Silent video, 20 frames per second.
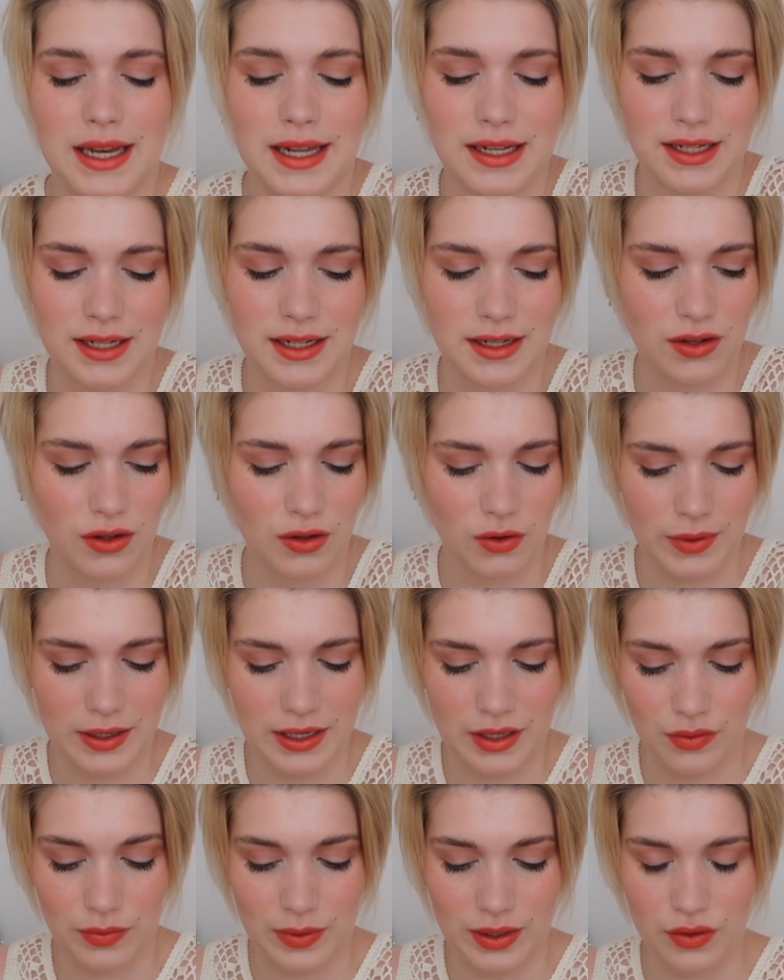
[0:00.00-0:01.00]
I did it
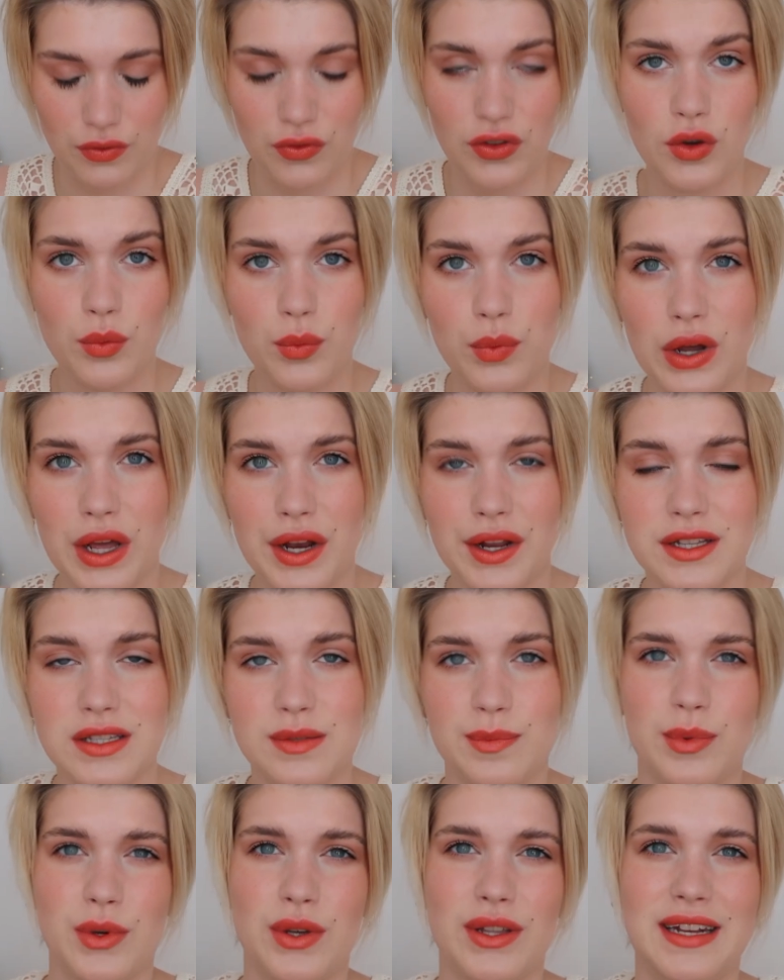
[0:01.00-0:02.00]
already with a few
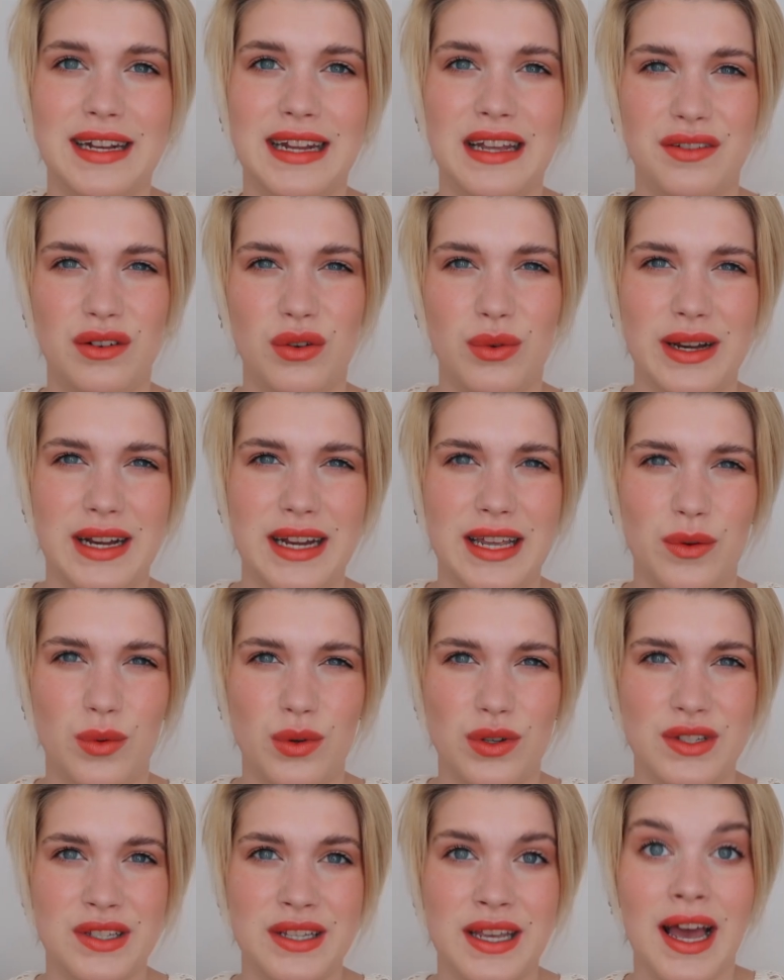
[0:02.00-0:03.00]
products, but never really
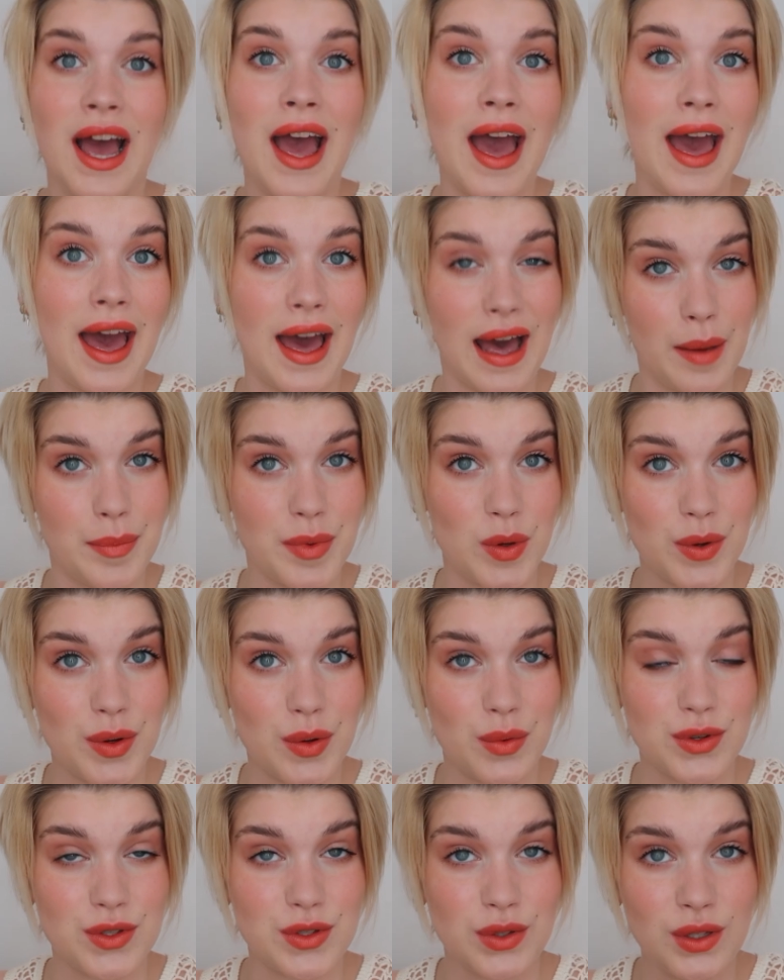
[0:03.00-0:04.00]
was happy with
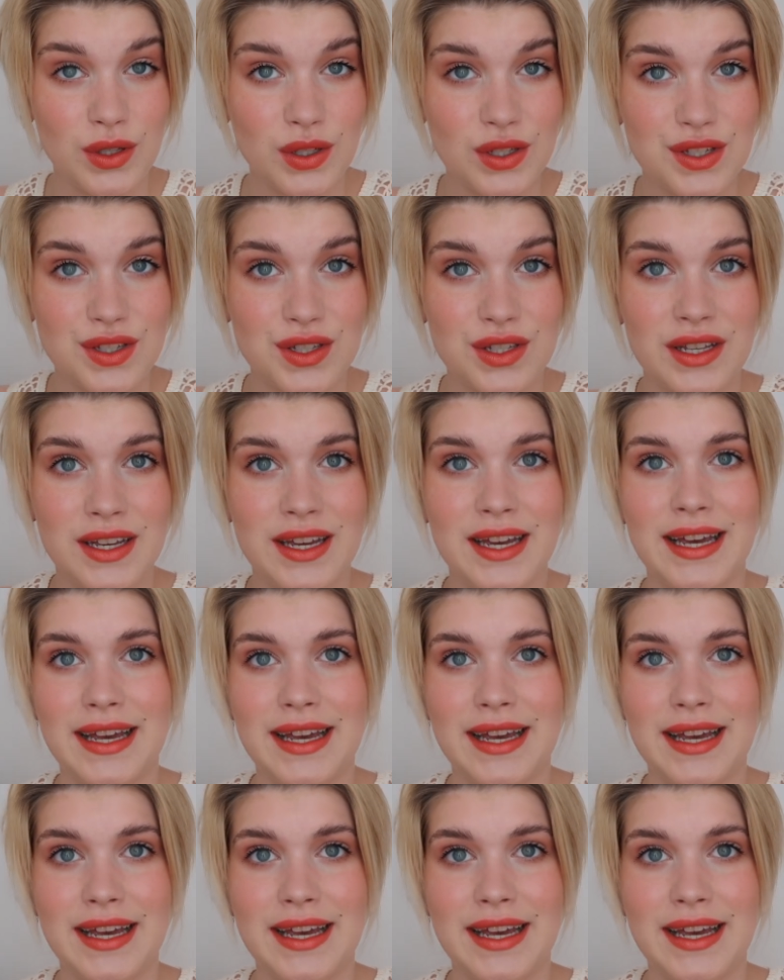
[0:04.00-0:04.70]
the results.